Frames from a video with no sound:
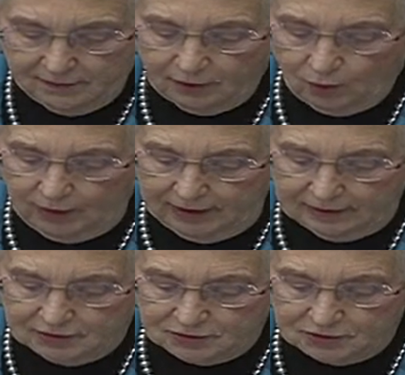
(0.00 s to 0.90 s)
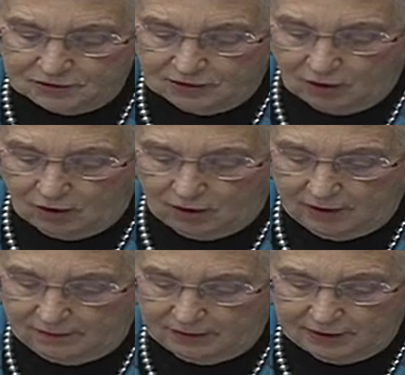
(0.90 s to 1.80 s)
but weaknesses in the law
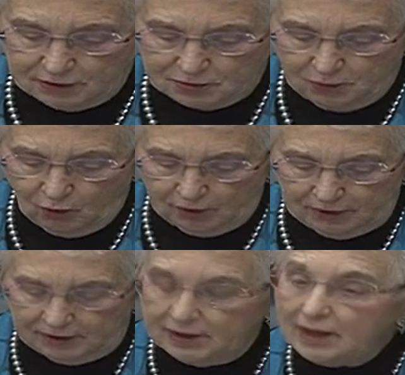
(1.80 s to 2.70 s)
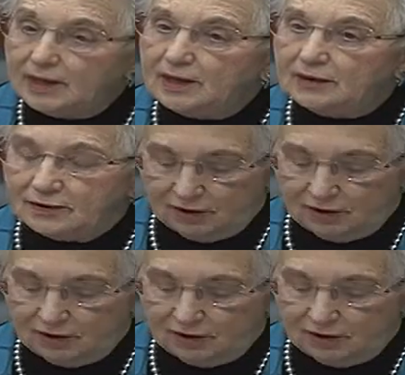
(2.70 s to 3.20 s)
have been exploited in the